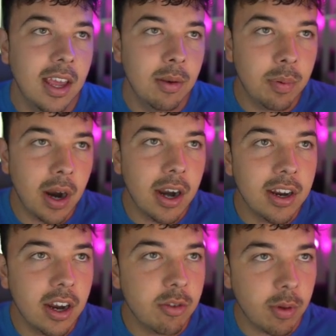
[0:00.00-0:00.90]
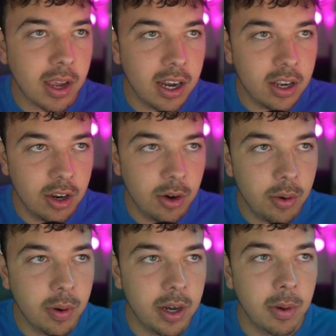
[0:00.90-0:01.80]
In prior years, we kind of
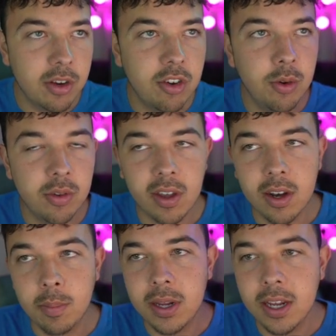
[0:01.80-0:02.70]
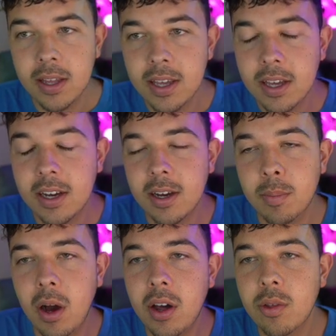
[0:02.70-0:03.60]
knew pretty much who was going to be
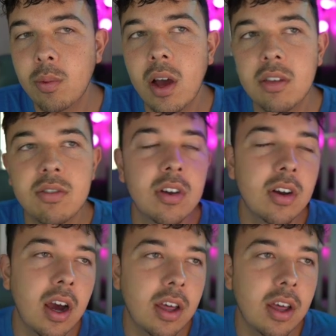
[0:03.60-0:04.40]
on the roster,